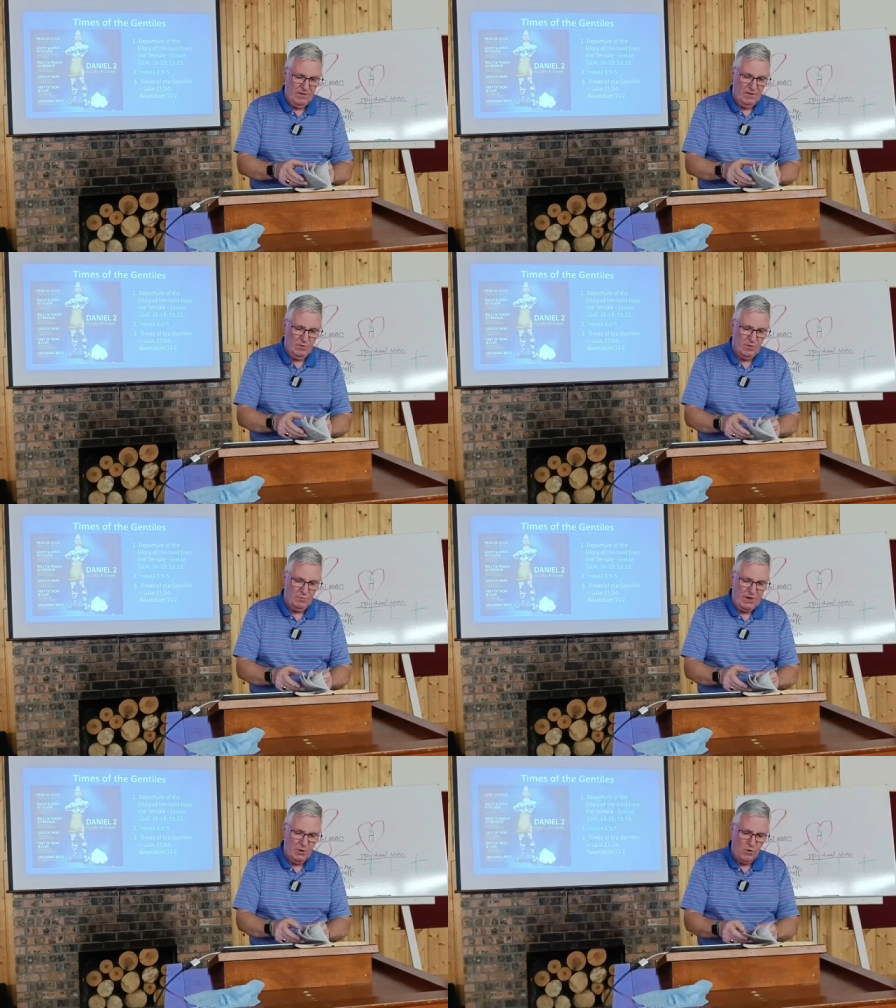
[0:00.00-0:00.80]
there will
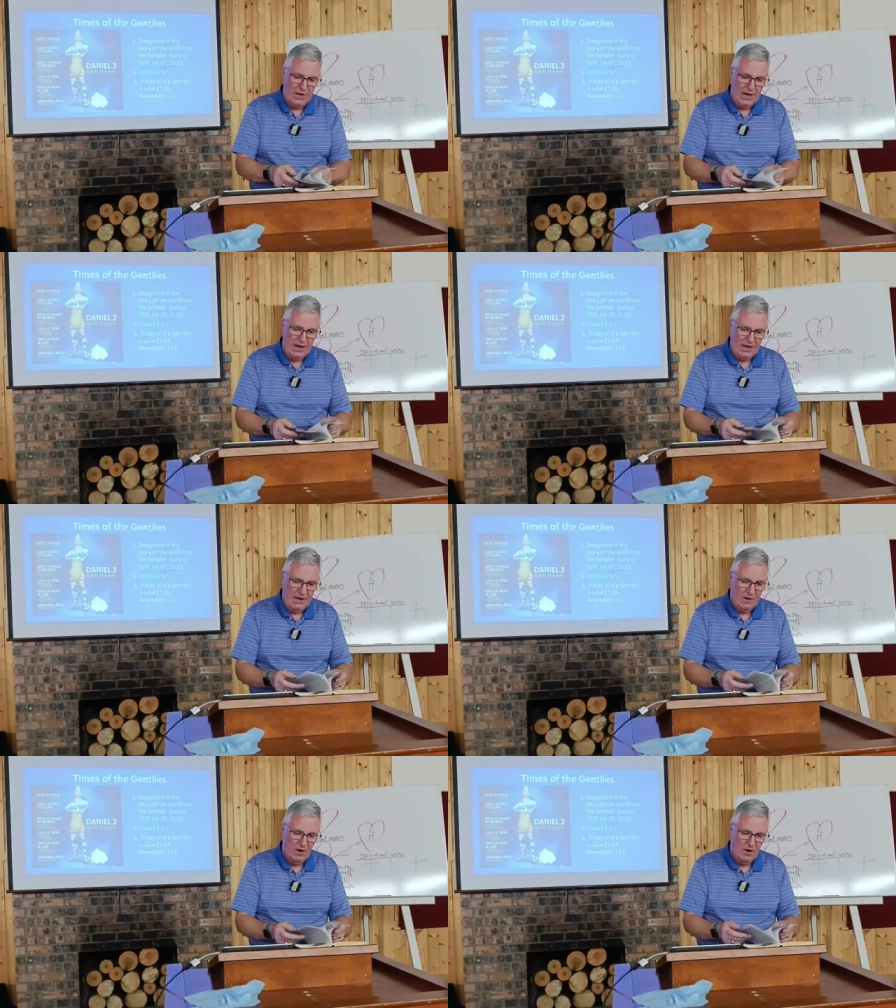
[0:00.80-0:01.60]
be no
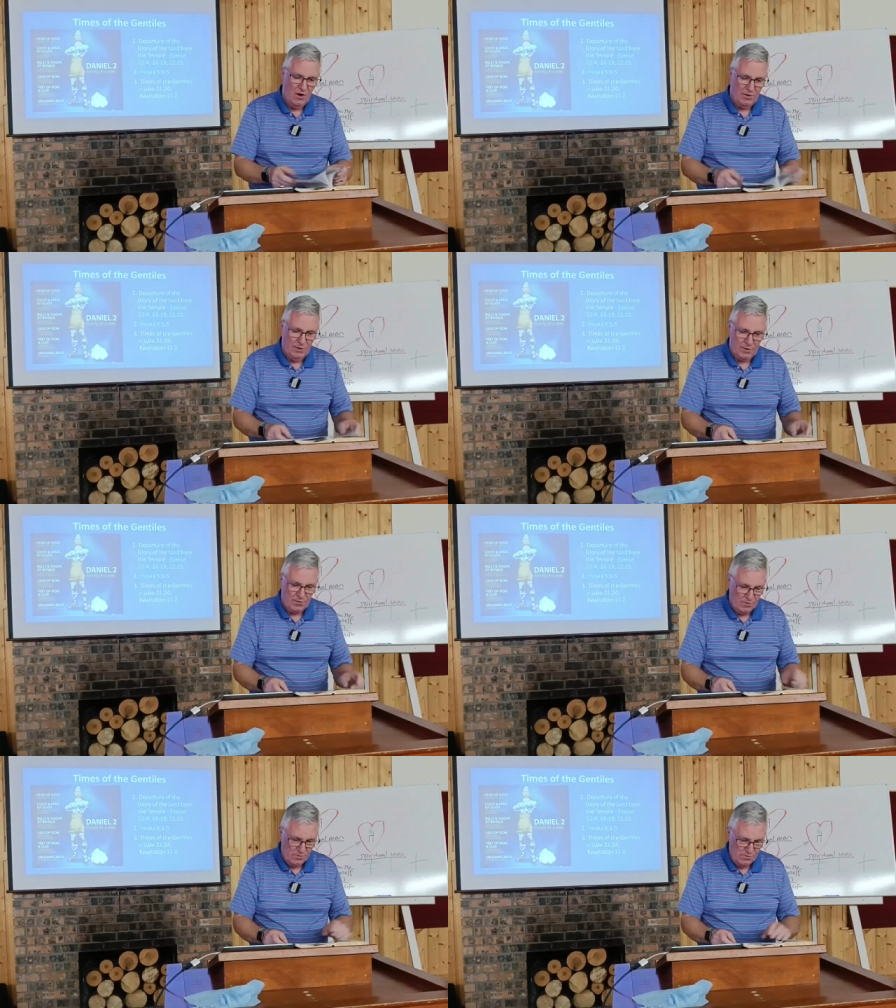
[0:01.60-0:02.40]
king on the
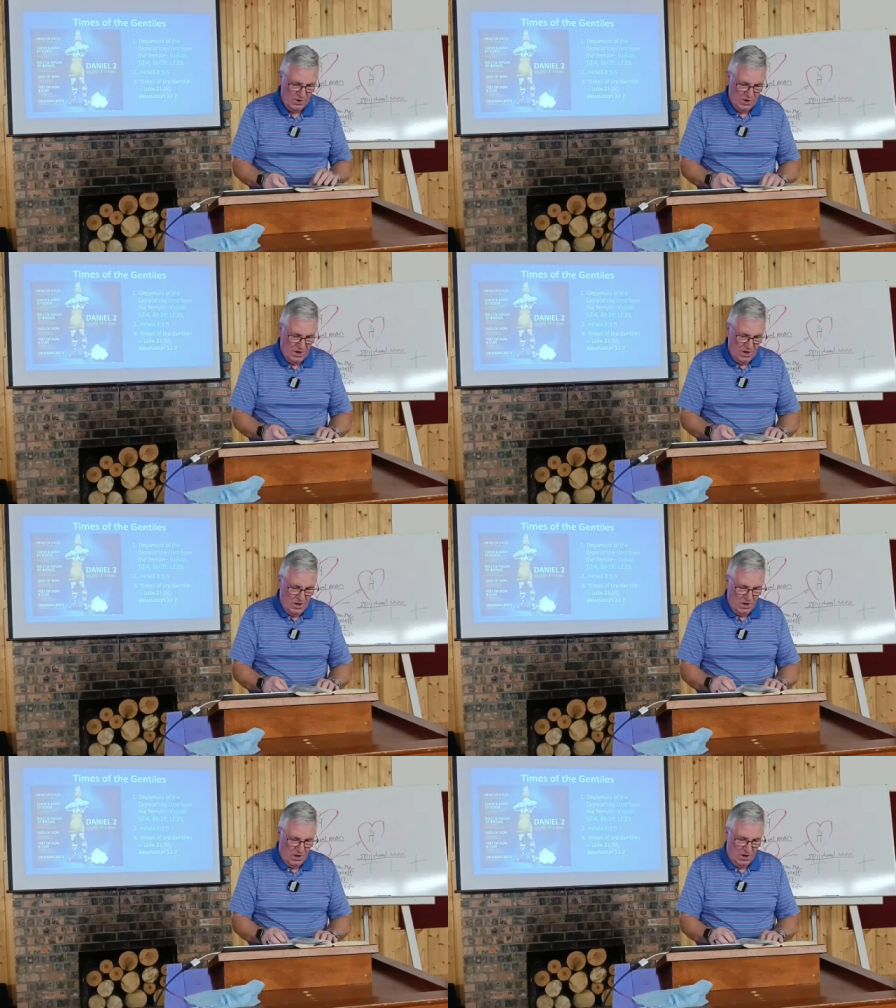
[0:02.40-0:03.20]
throne
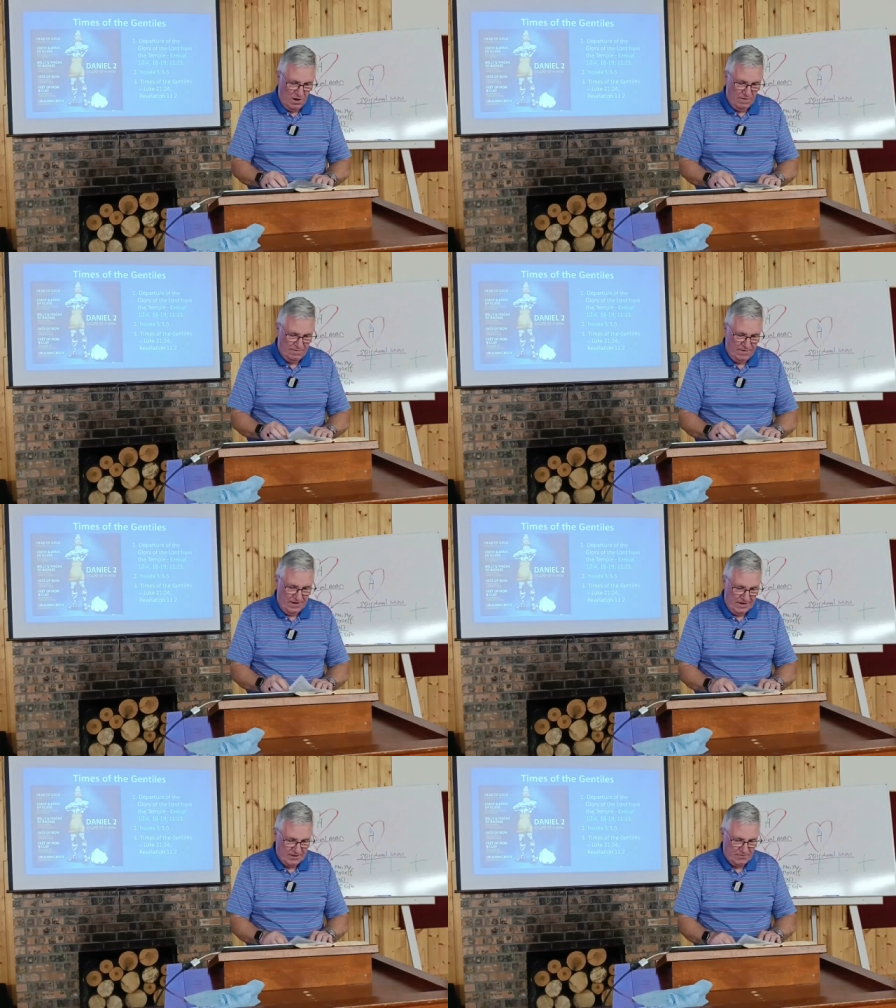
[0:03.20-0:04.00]
of
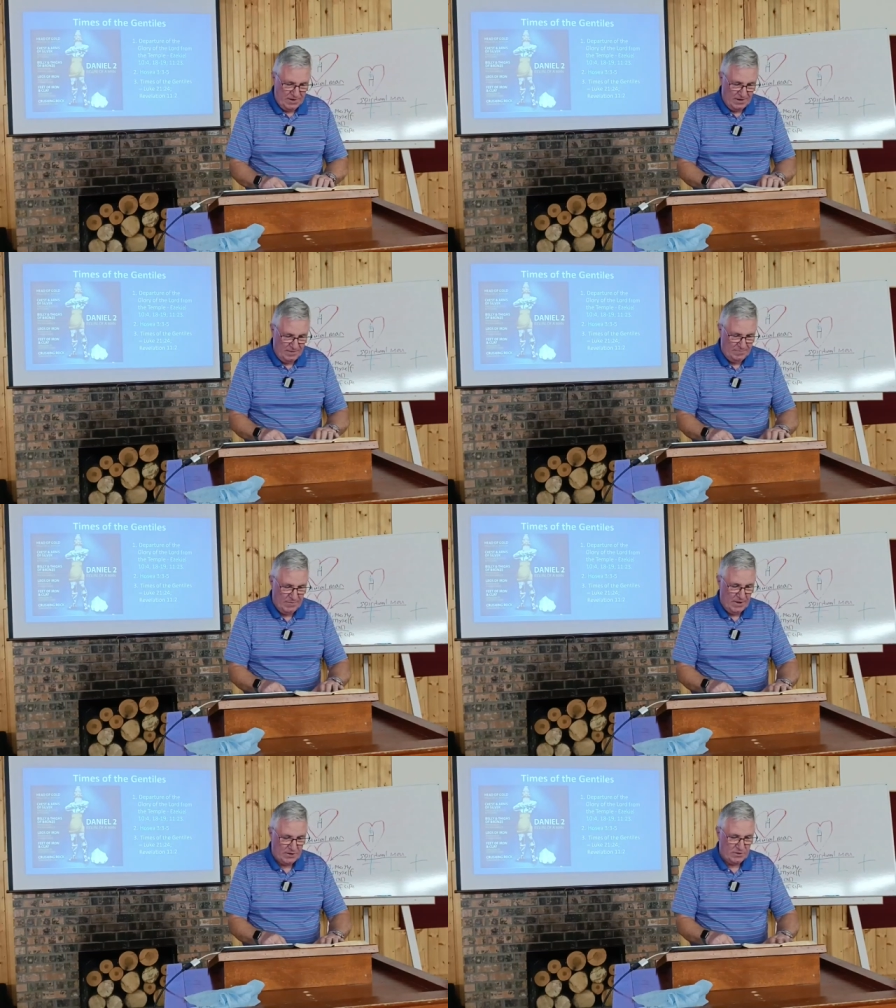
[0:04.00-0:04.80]
Israel.
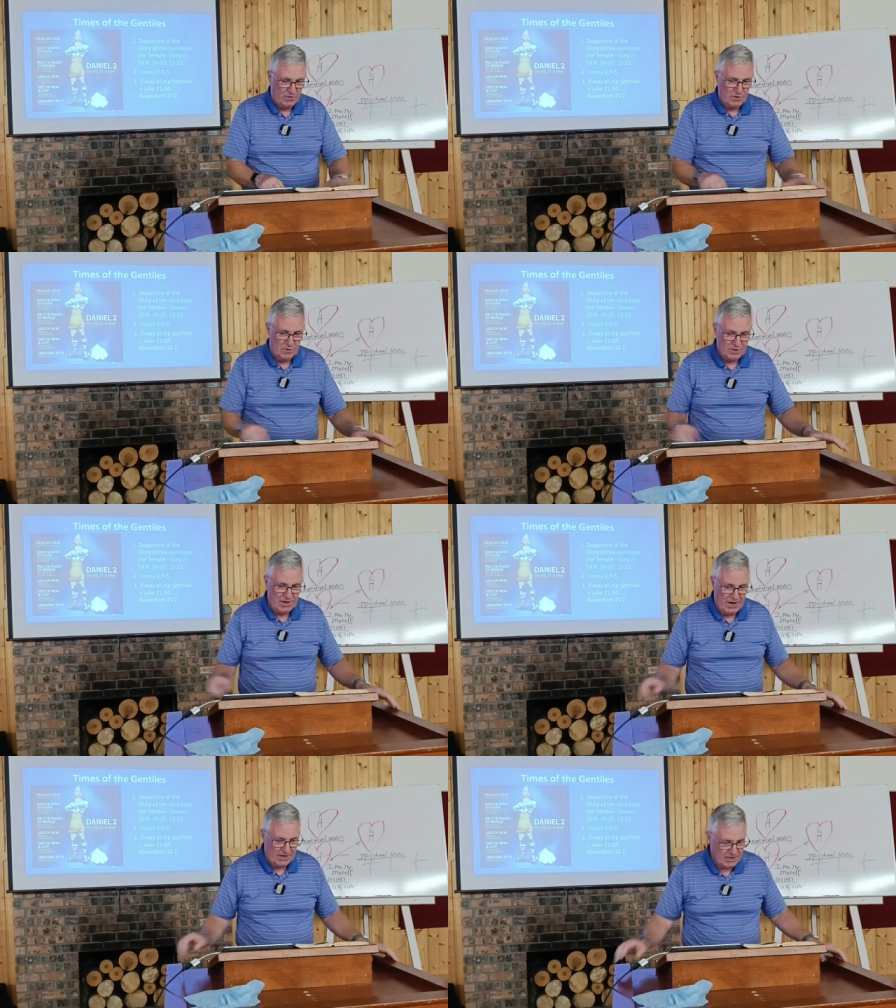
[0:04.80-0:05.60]
And so in
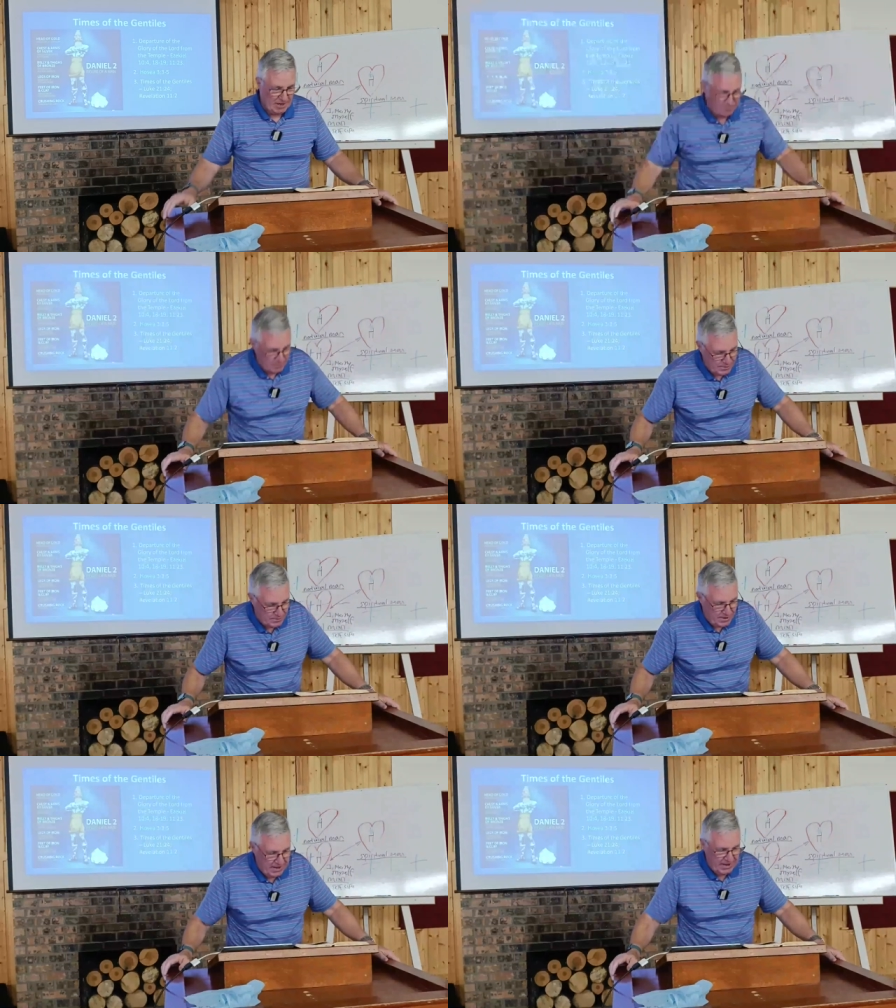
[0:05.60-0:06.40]
Hosea chapter
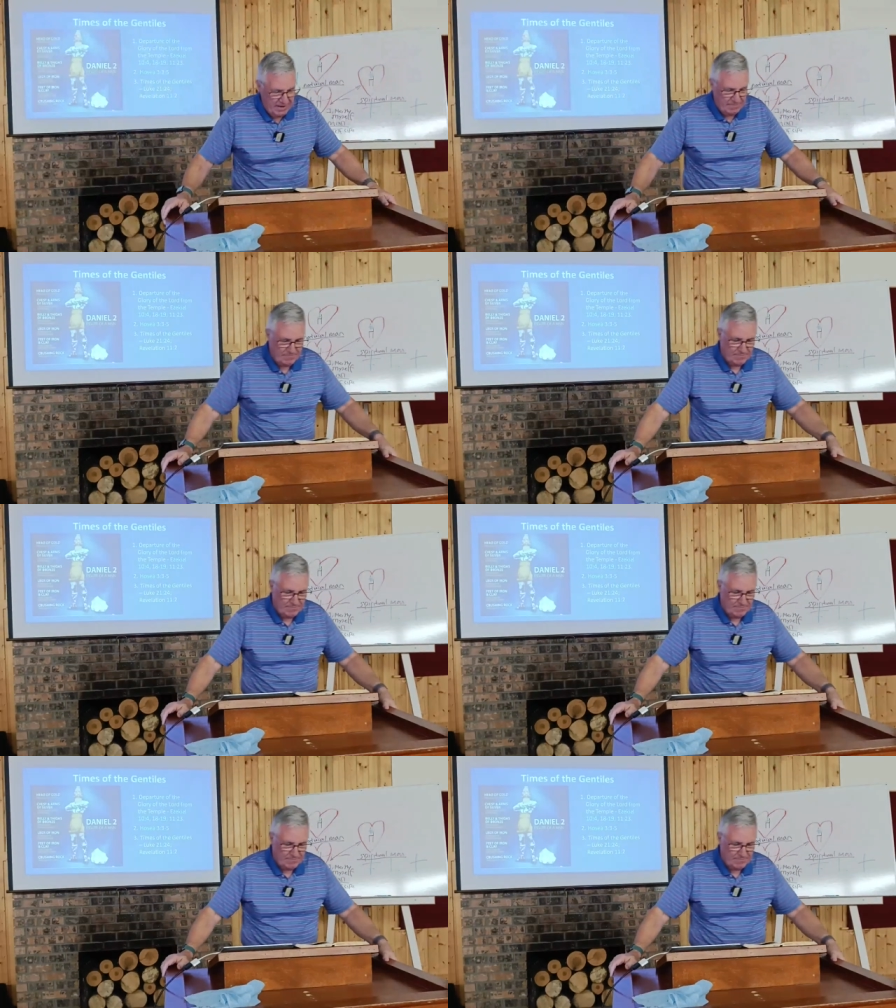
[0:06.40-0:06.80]
3